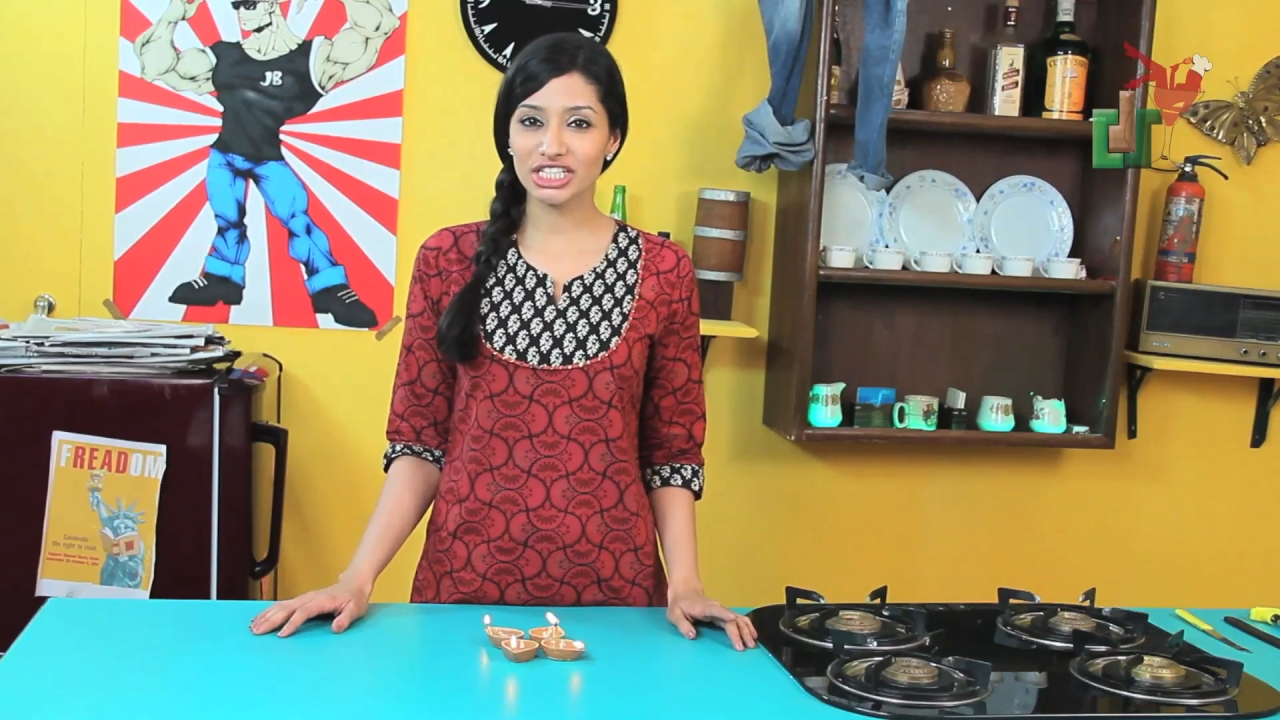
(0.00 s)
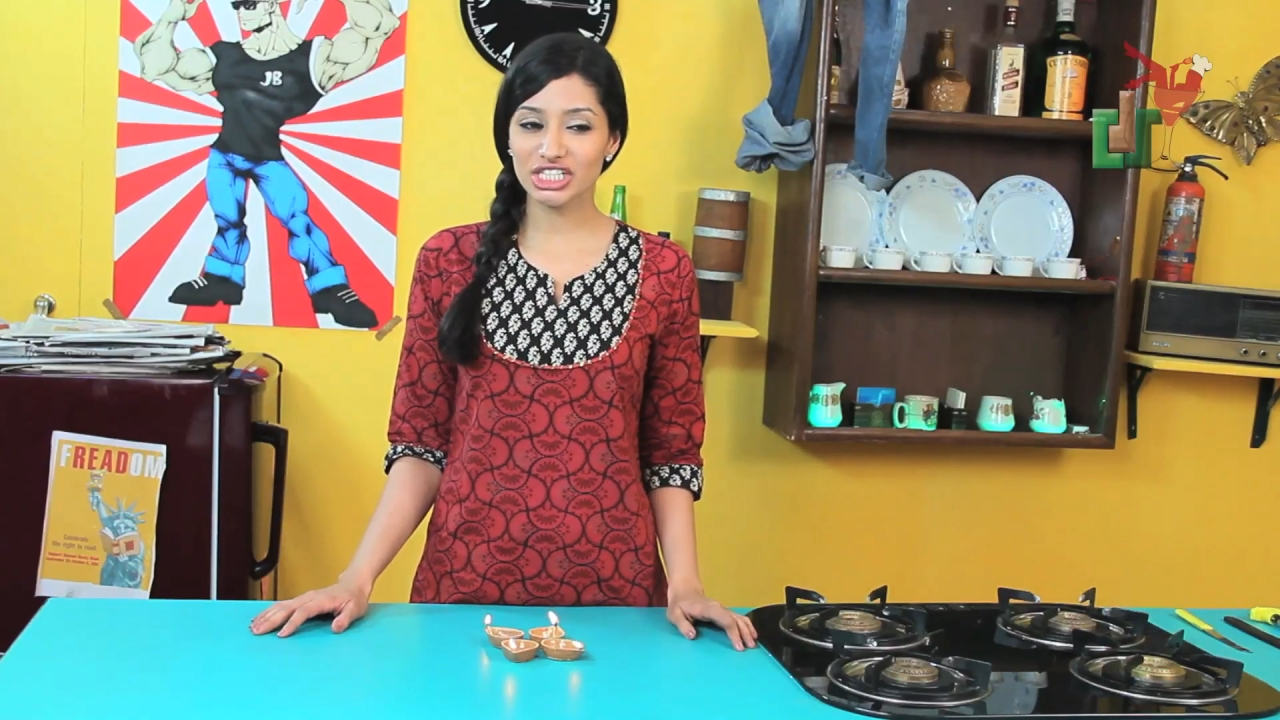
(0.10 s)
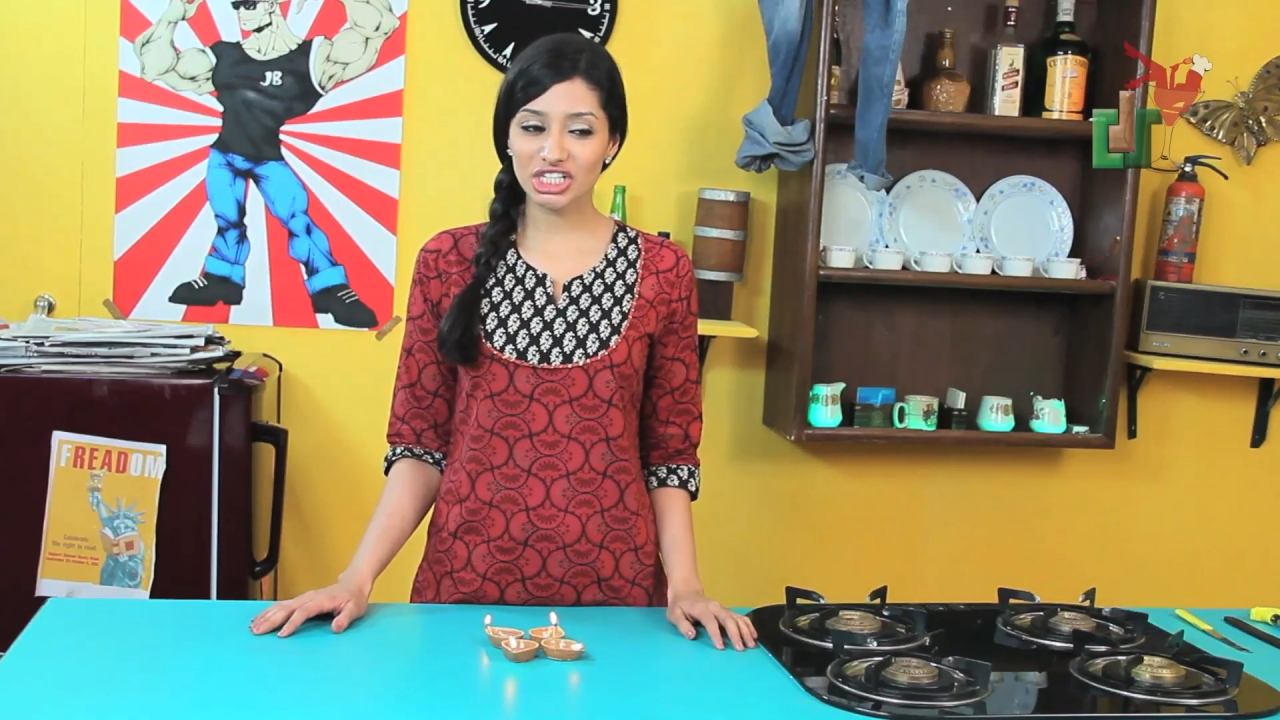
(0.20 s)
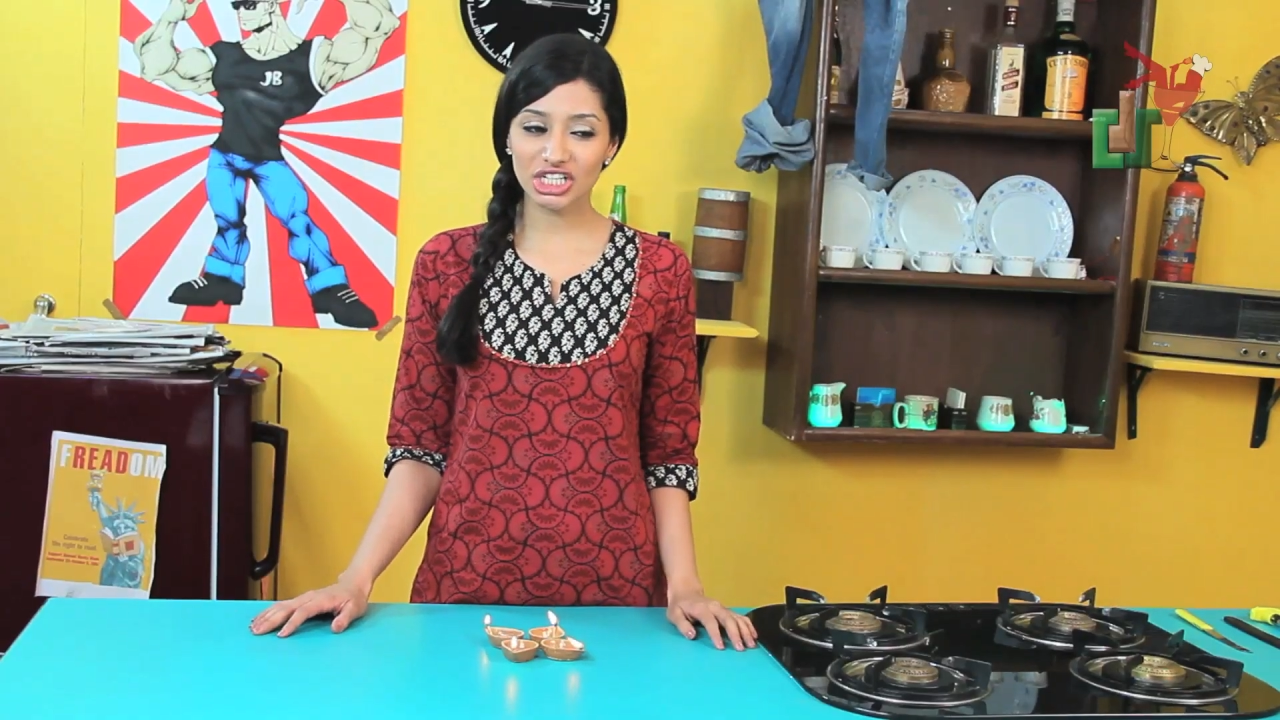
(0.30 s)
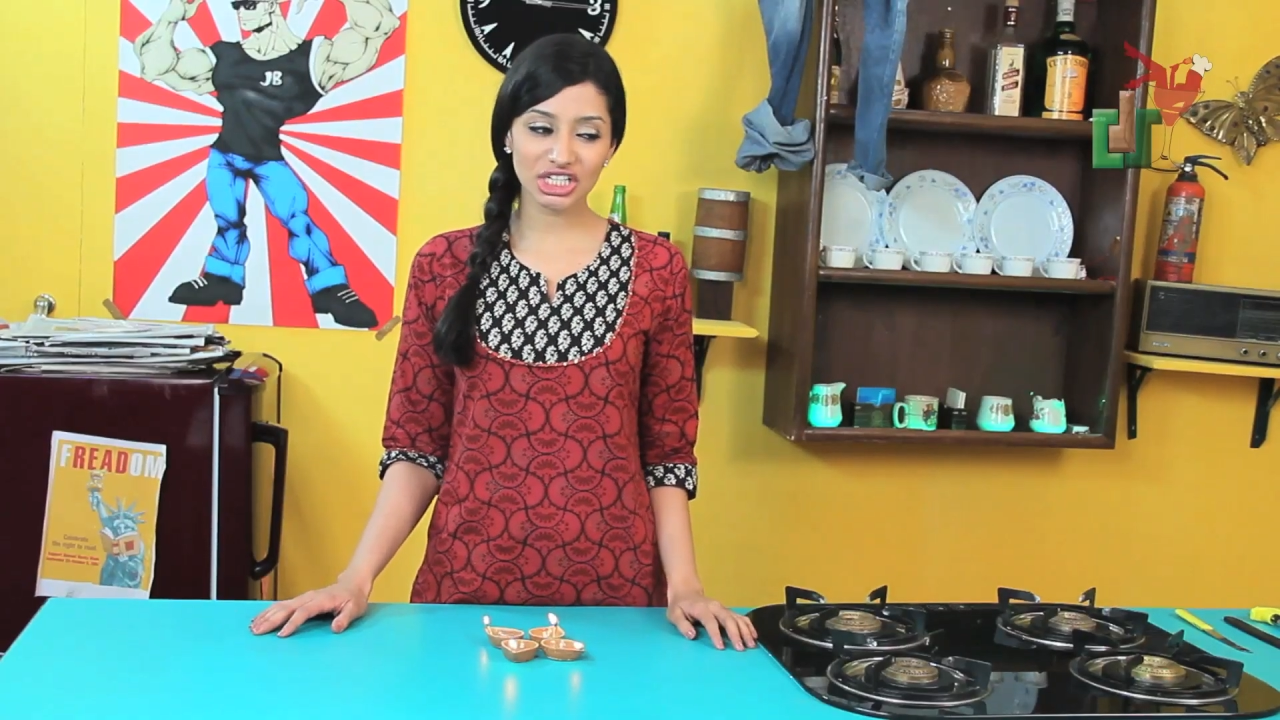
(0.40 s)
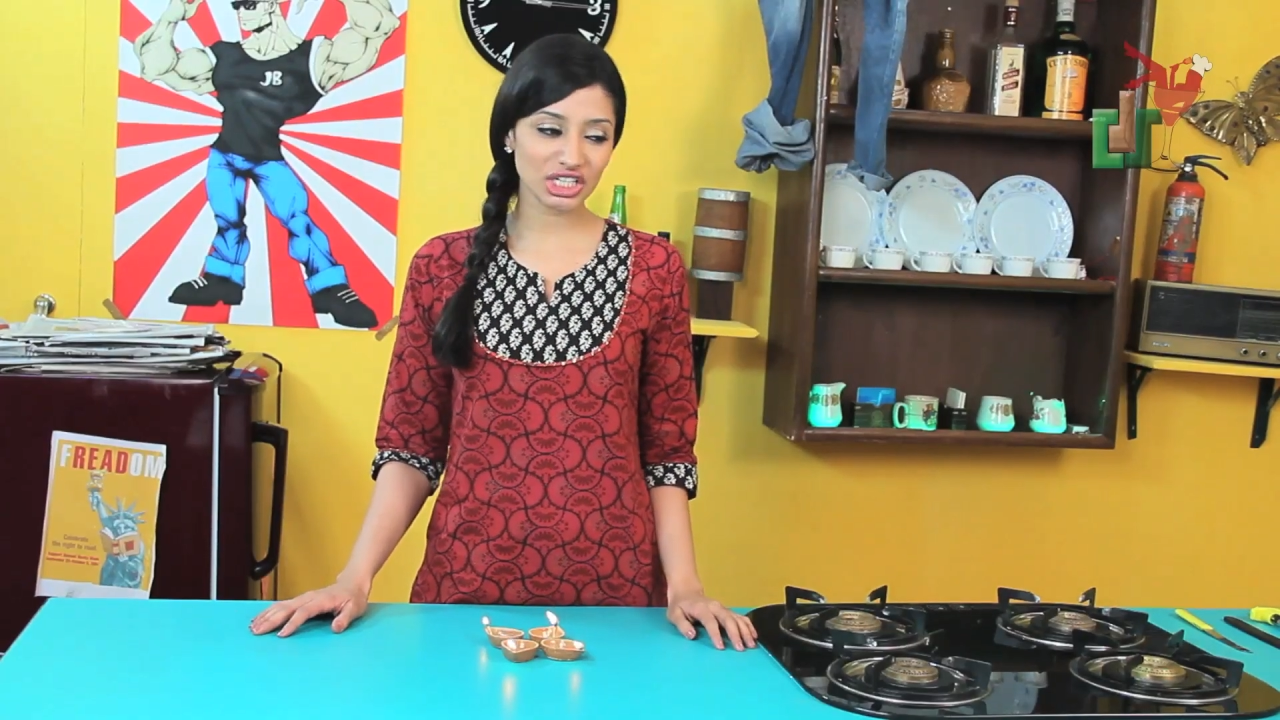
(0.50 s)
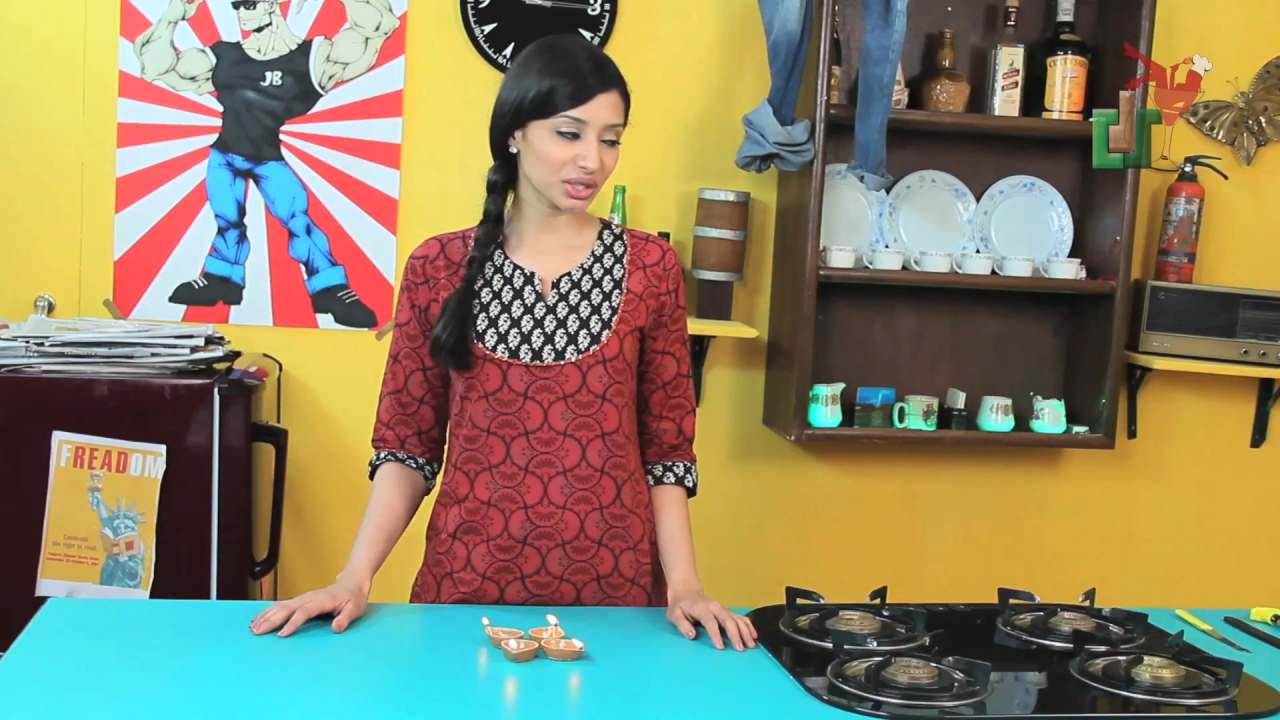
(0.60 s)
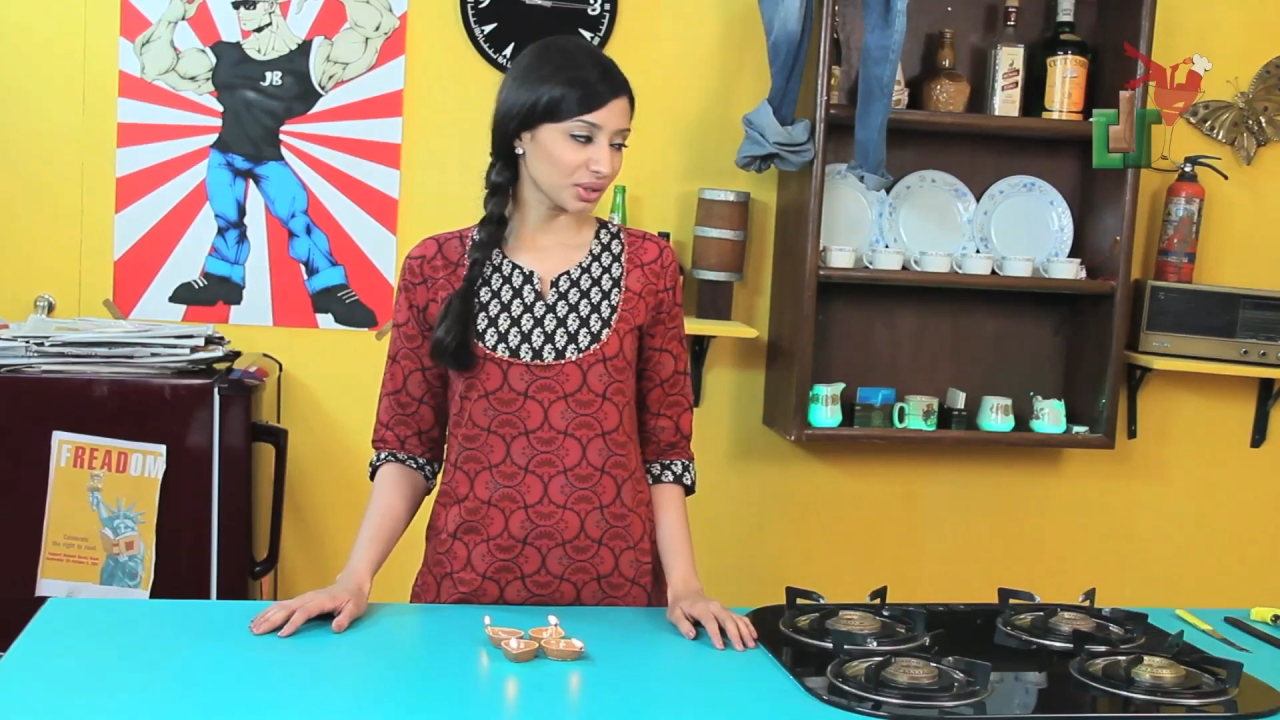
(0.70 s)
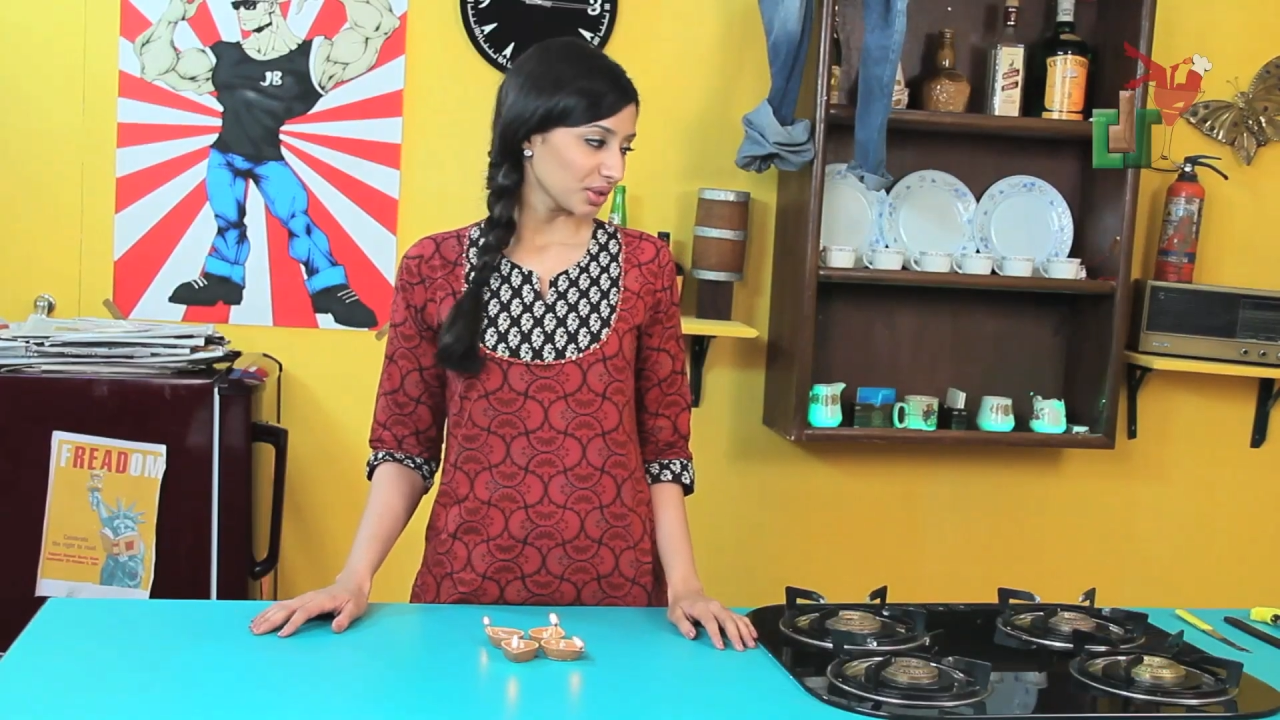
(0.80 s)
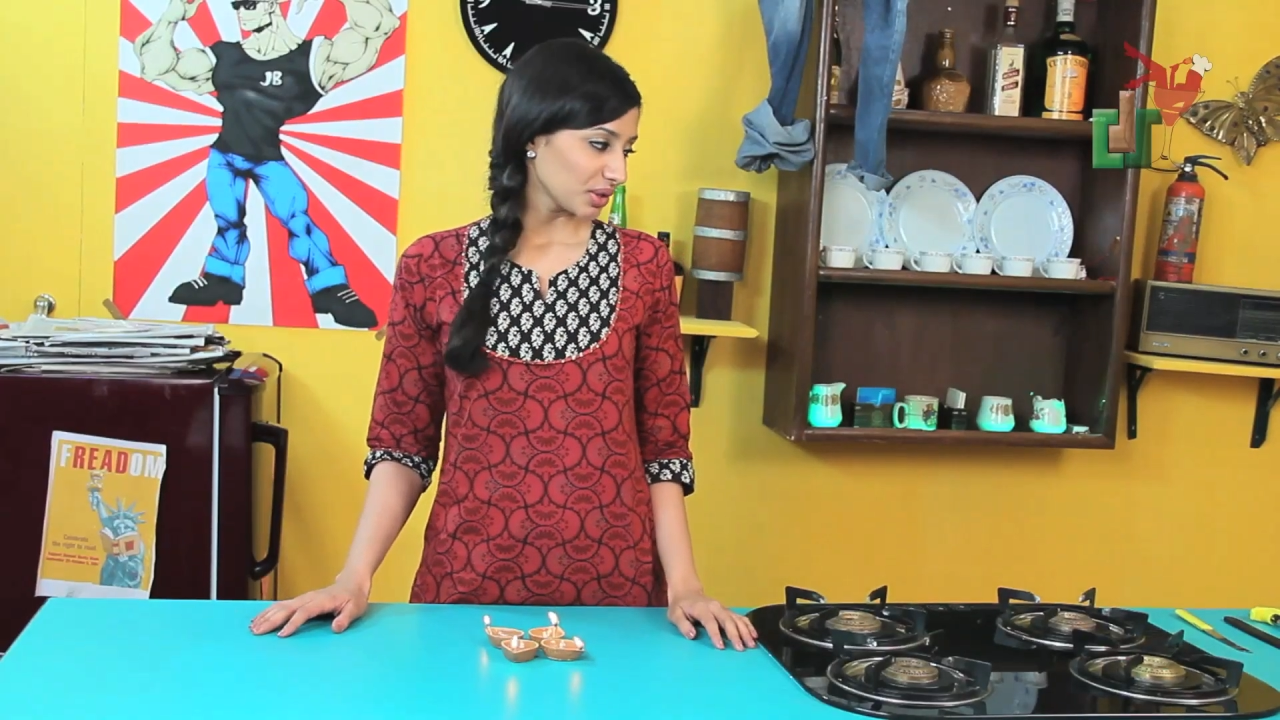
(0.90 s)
dessert,